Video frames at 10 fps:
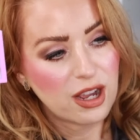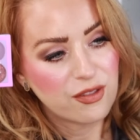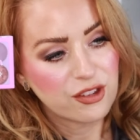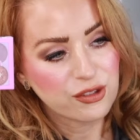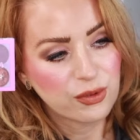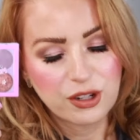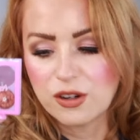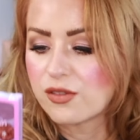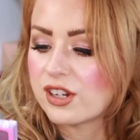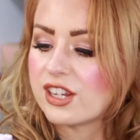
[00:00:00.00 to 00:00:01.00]
and this one
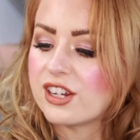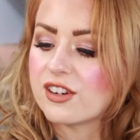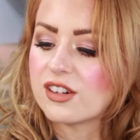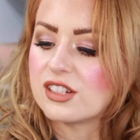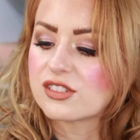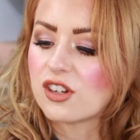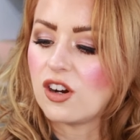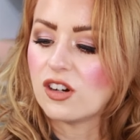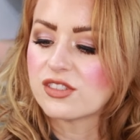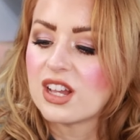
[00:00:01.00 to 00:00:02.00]
over here is
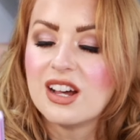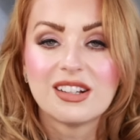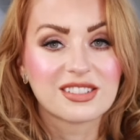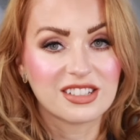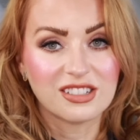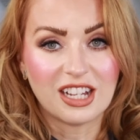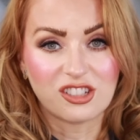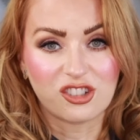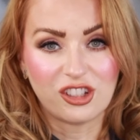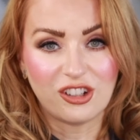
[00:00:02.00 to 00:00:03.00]
called
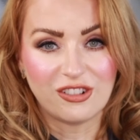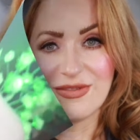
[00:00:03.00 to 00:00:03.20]
Celestial.